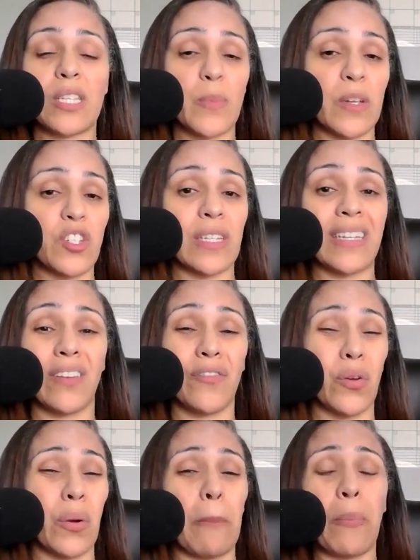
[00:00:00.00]
especially
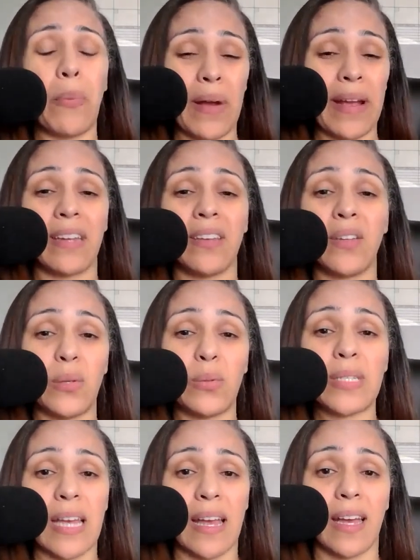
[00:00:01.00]
if you're a brand new
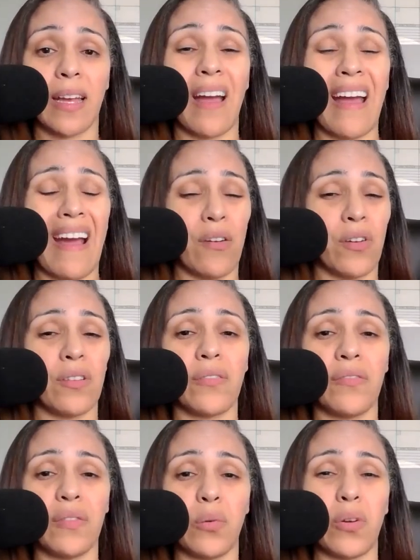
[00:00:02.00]
tech out on
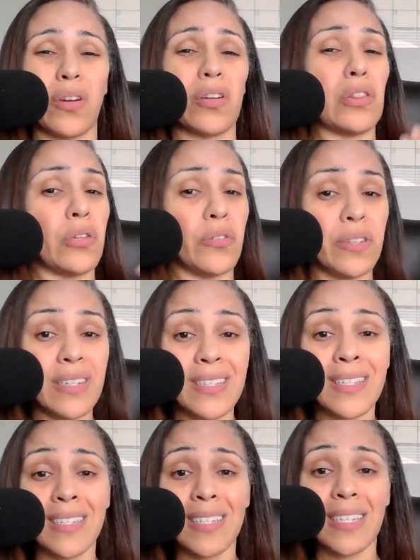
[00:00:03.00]
the floor learning
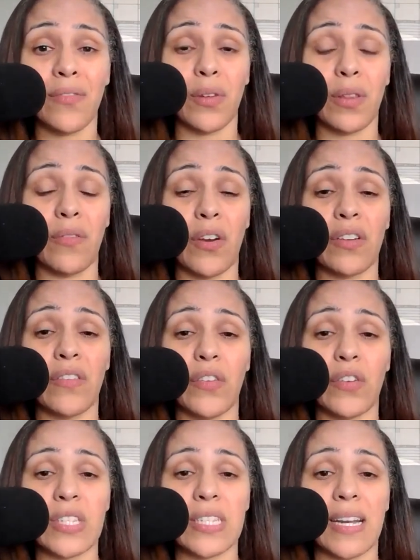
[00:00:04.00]
CT for the very
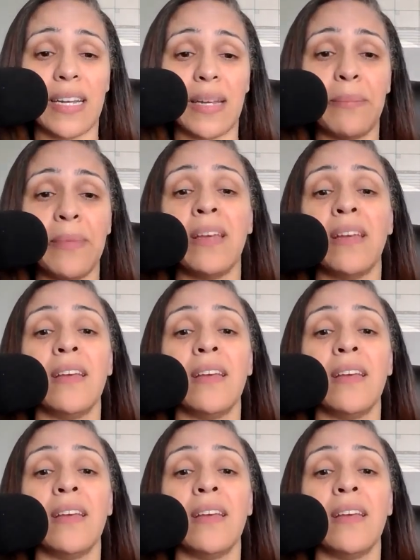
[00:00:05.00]
first time.